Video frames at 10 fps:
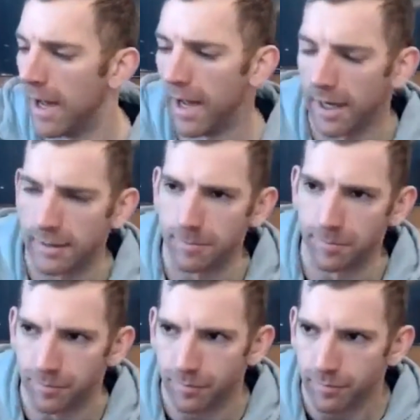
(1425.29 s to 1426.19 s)
And
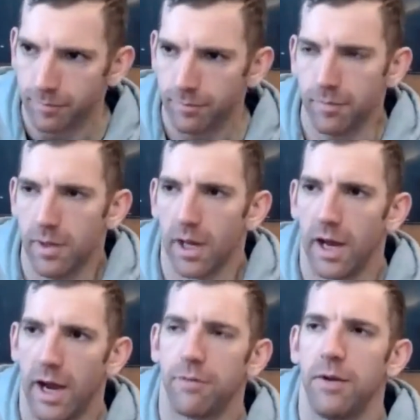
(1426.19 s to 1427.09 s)

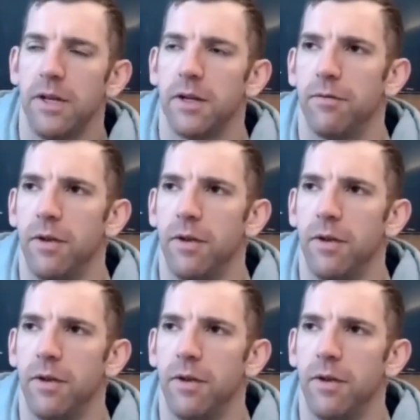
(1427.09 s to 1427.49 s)
I think